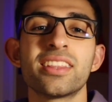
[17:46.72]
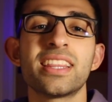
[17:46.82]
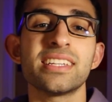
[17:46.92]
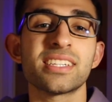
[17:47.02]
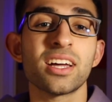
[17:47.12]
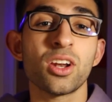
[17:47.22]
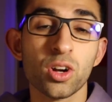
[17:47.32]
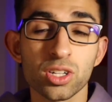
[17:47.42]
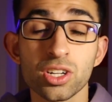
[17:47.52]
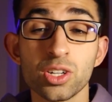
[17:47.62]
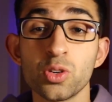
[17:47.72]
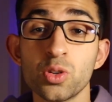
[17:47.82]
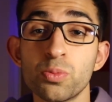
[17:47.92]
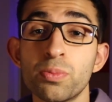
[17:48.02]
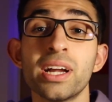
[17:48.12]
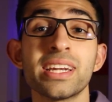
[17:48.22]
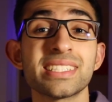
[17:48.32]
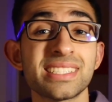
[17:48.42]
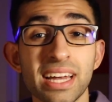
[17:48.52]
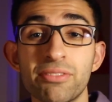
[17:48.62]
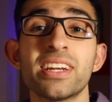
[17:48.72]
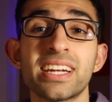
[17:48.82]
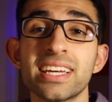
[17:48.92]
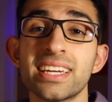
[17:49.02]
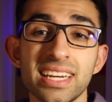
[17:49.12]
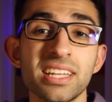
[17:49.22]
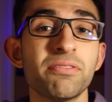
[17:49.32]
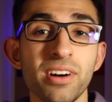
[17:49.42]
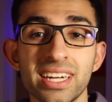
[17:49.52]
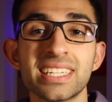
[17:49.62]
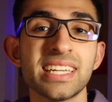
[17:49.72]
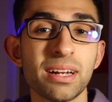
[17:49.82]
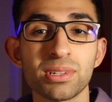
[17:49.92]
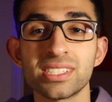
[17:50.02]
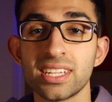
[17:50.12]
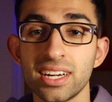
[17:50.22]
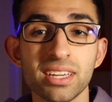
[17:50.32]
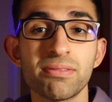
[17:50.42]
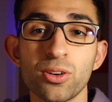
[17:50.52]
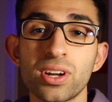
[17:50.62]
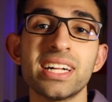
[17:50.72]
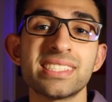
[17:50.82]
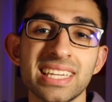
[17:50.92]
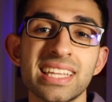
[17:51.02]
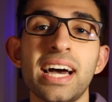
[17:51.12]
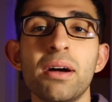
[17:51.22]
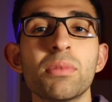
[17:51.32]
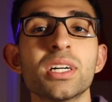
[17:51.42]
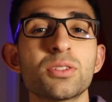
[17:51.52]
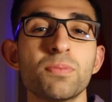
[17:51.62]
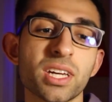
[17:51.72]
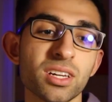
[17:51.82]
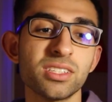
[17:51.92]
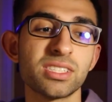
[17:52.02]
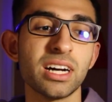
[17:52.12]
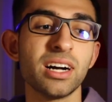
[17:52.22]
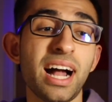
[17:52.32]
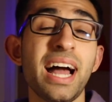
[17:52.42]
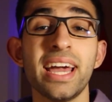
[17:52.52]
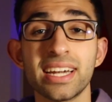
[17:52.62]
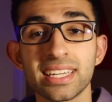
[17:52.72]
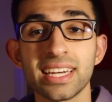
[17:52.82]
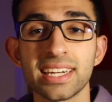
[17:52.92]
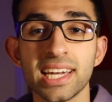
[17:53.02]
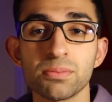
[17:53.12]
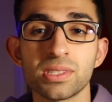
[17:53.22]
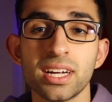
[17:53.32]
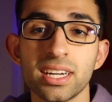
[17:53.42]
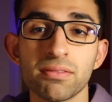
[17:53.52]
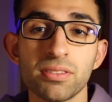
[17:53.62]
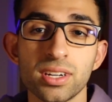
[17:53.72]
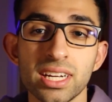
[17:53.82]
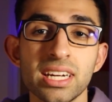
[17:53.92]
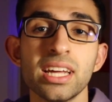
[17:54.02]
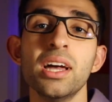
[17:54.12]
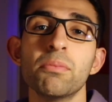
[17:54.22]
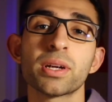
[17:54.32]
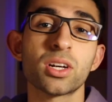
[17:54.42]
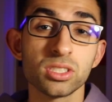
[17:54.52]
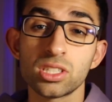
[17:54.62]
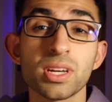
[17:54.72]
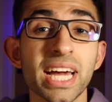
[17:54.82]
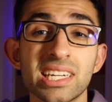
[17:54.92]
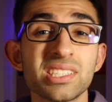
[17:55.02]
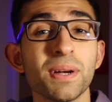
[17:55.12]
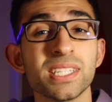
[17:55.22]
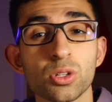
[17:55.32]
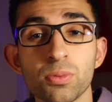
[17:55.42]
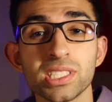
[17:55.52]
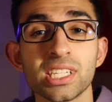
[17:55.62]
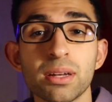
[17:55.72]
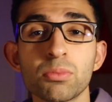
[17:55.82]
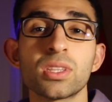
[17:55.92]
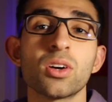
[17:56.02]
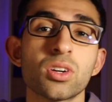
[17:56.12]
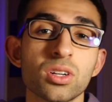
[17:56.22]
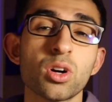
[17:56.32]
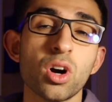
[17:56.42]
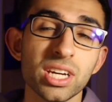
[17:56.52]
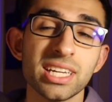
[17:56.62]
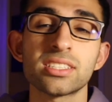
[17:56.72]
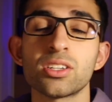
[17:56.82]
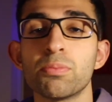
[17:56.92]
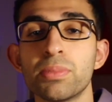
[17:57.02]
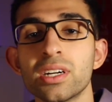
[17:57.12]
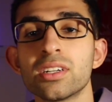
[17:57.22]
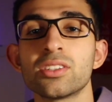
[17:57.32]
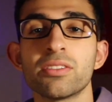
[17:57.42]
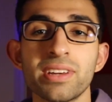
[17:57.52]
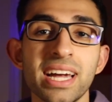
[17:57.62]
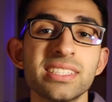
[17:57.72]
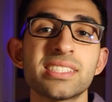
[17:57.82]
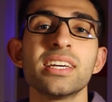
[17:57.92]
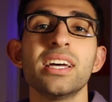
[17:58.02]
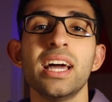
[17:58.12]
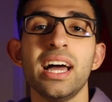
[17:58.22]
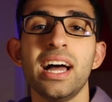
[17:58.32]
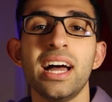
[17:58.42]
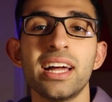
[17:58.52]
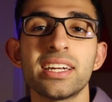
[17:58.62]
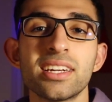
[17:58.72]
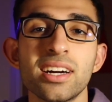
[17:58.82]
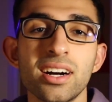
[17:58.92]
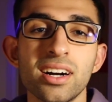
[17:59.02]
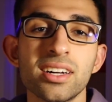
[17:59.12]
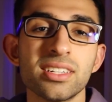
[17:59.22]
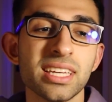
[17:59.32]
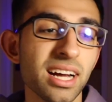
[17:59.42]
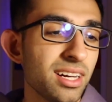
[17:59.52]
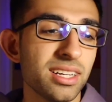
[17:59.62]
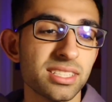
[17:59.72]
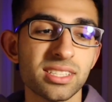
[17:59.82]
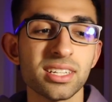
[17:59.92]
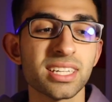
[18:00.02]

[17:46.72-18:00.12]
There's a lot to do, but it's definitely a really fun exam to study for, I'll say that much, because I had a great time studying for it, because you get to spend so much time with your colleagues, your peers, your friends, and it's a